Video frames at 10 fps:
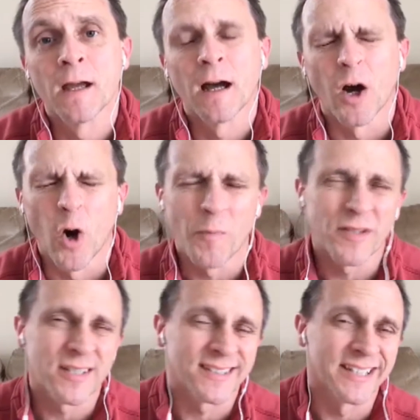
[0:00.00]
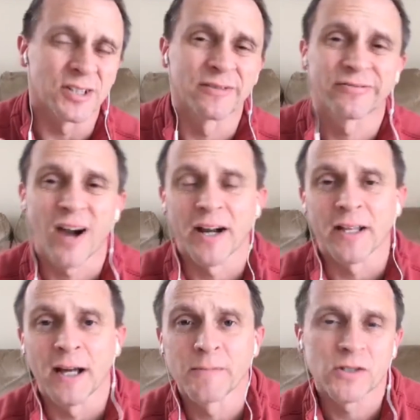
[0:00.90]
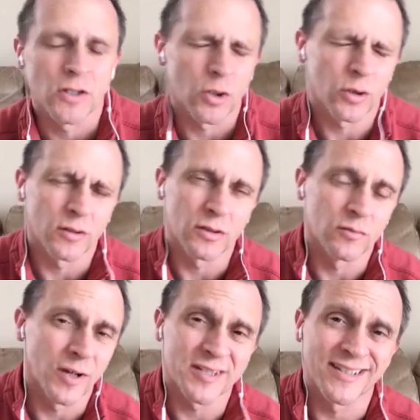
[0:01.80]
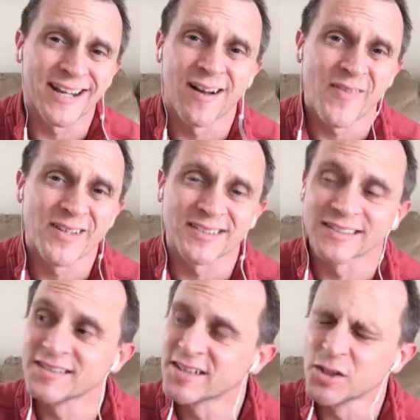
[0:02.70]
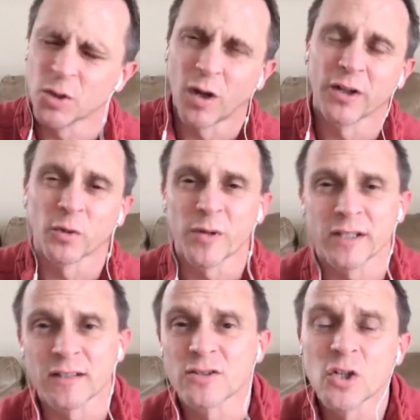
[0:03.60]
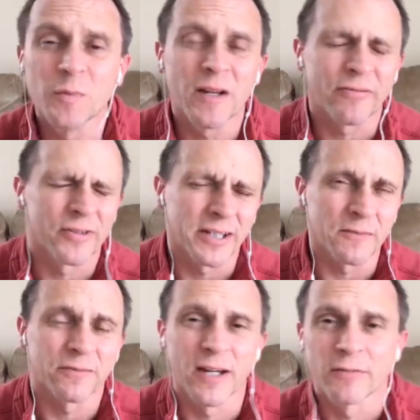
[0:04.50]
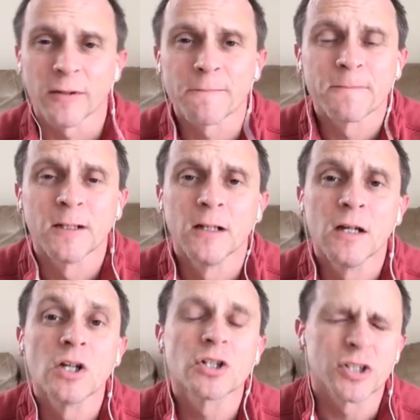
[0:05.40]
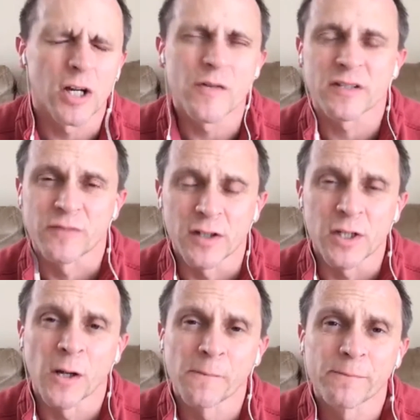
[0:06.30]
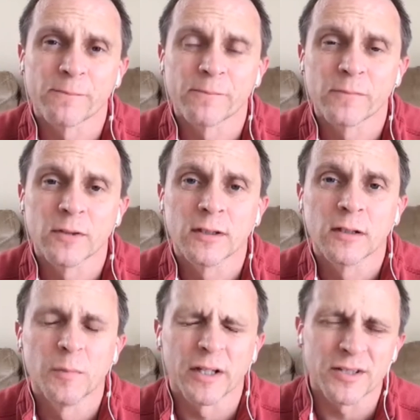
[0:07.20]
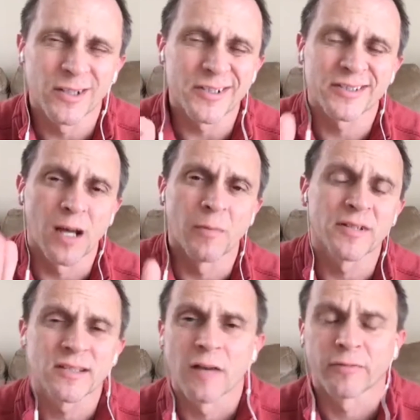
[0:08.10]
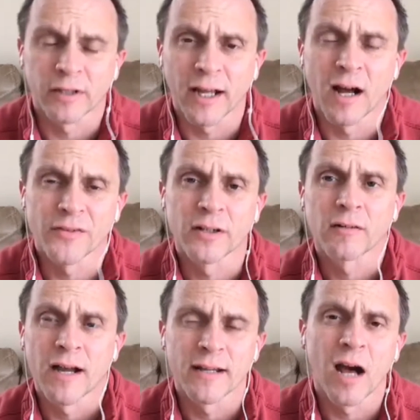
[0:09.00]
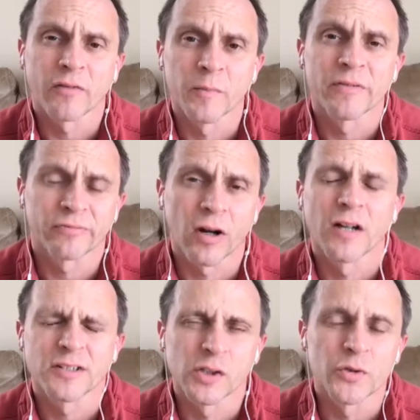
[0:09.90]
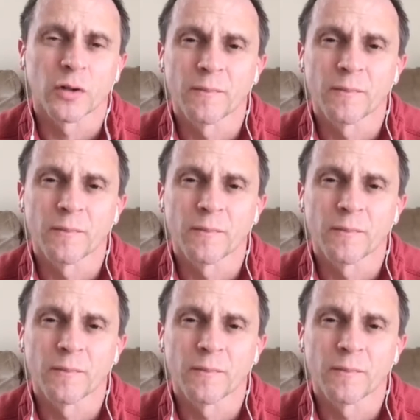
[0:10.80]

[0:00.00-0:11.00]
I hope this has lit your Friday up so you can resonate on this and continue on in the weekend. Do me a freaking favor. Share this video, because there is someone suffering out there right now from the fraud syndrome.